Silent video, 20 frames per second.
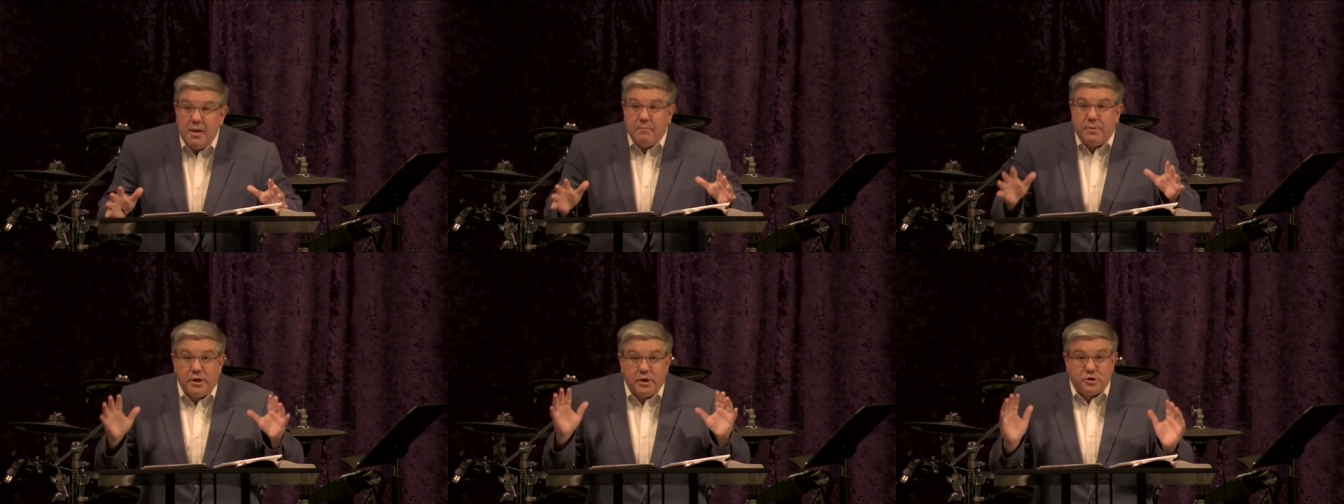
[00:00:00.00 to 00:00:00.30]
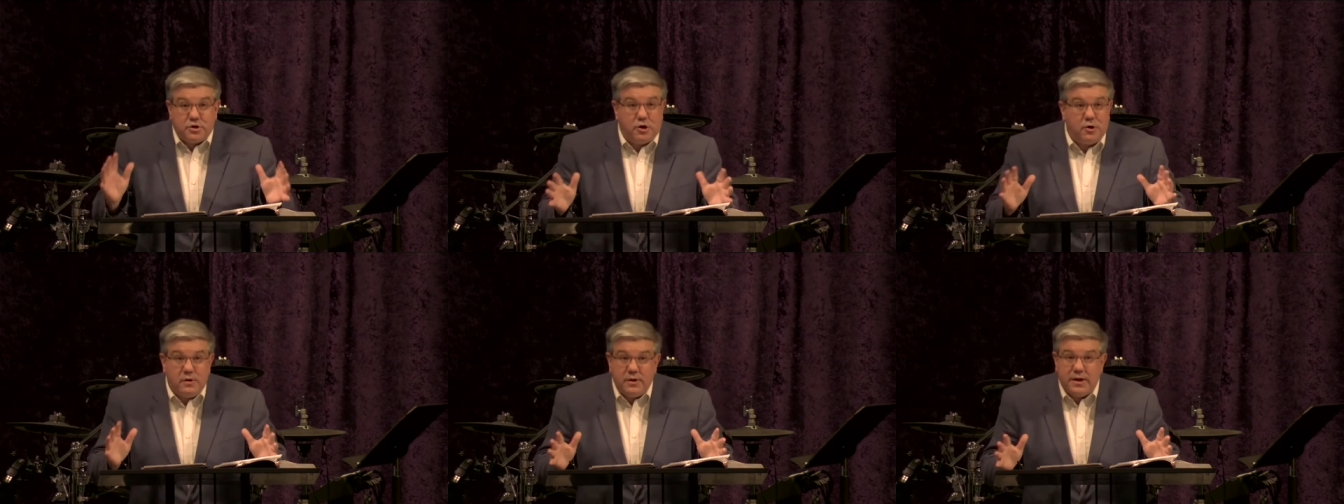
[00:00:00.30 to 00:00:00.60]
But
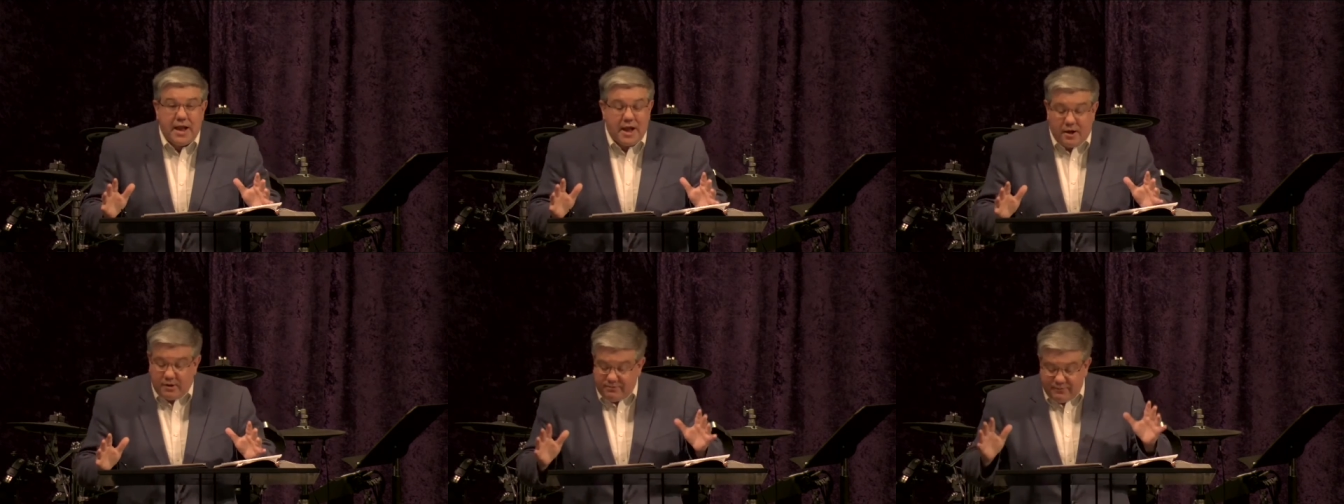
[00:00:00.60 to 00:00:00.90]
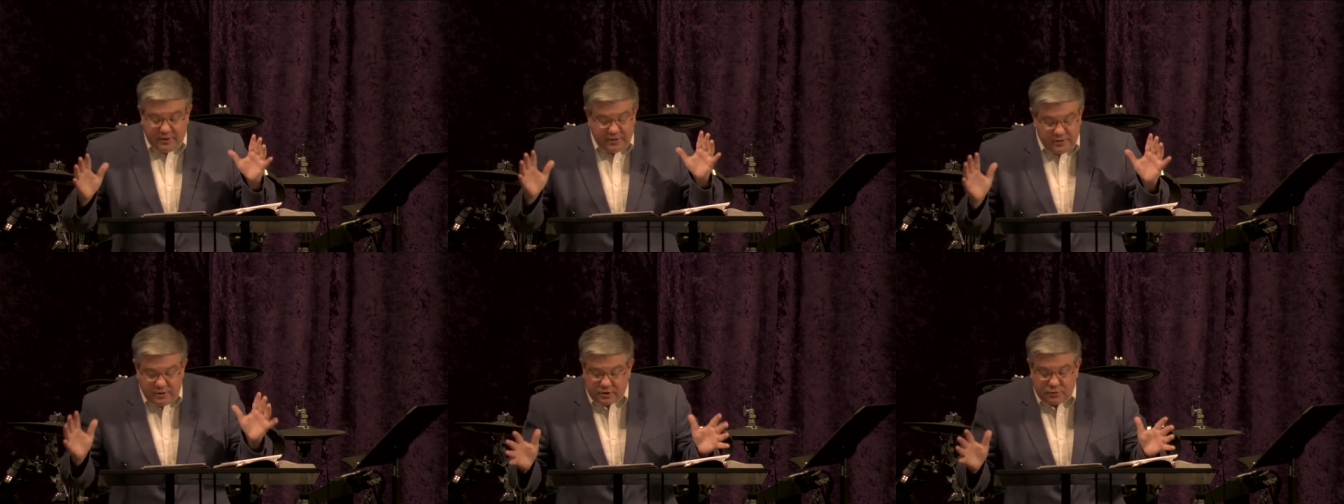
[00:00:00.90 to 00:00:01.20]
it turned
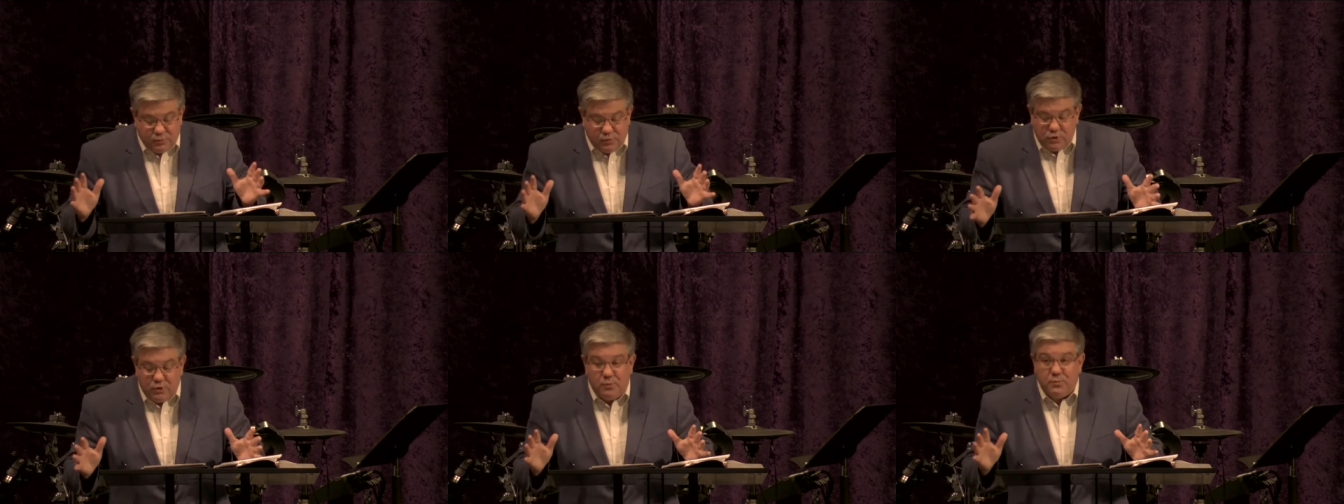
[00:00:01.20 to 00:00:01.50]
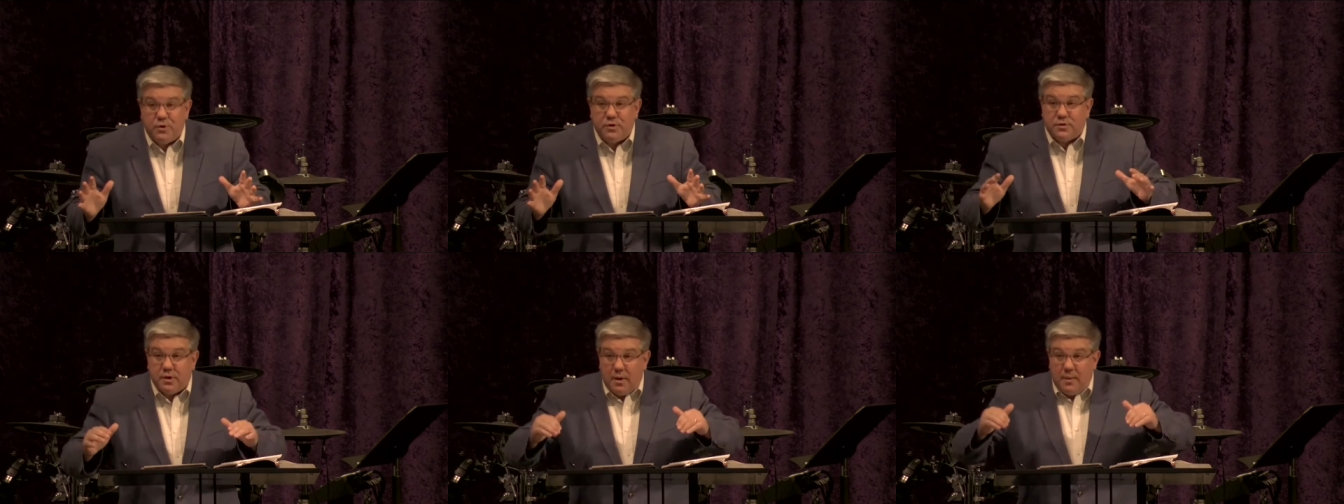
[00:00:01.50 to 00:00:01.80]
out that this
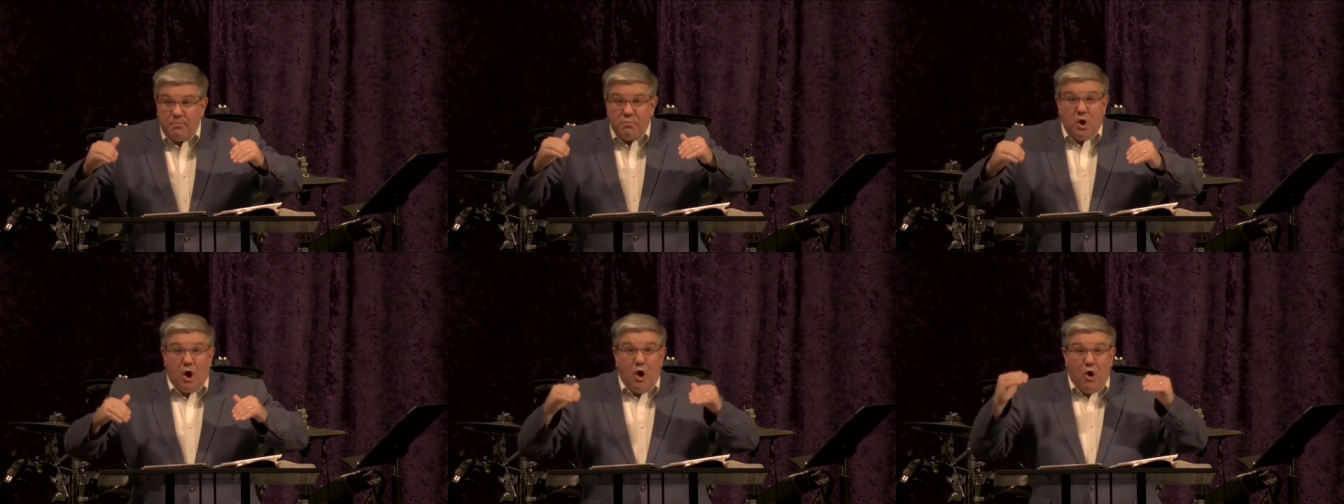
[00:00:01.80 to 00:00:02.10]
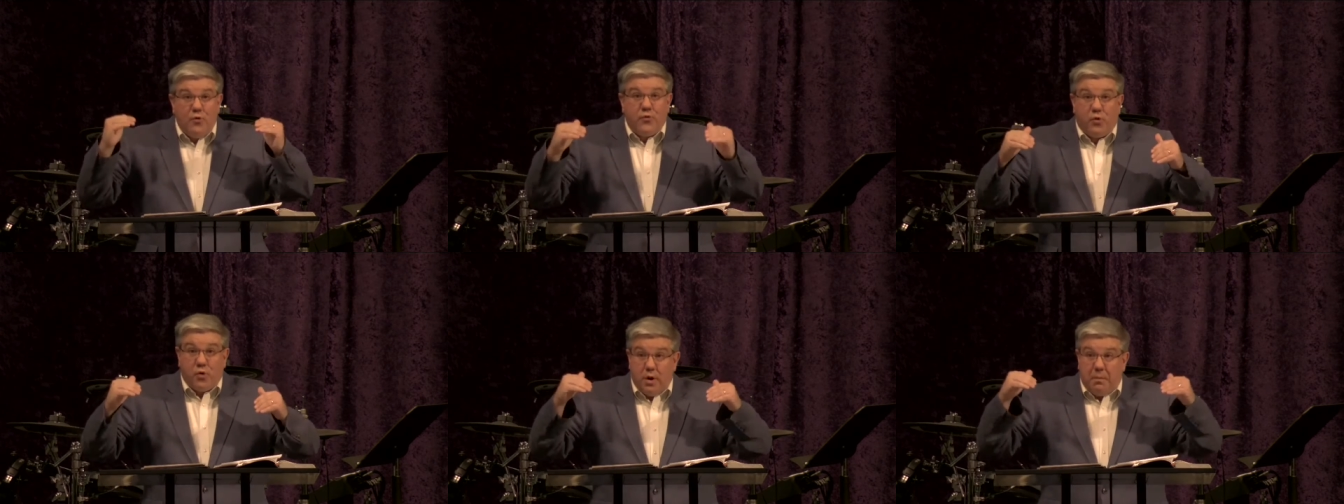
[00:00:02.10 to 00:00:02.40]
room was
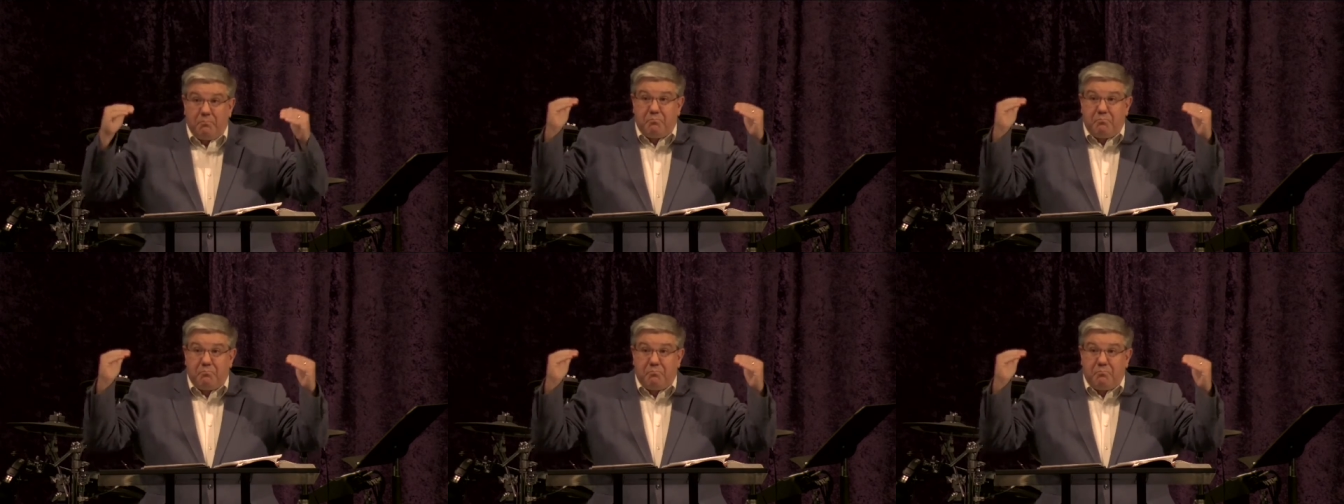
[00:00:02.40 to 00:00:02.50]
over